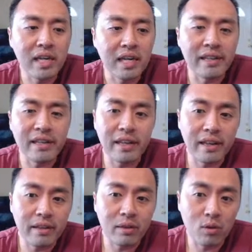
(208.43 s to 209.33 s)
And
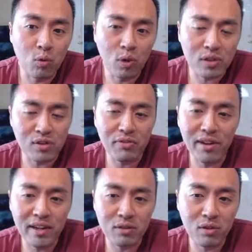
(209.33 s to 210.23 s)
then once you
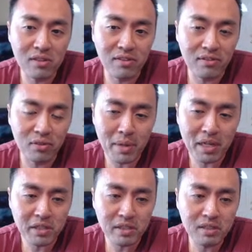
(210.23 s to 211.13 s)
find the relevant
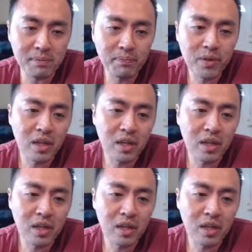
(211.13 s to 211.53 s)
information,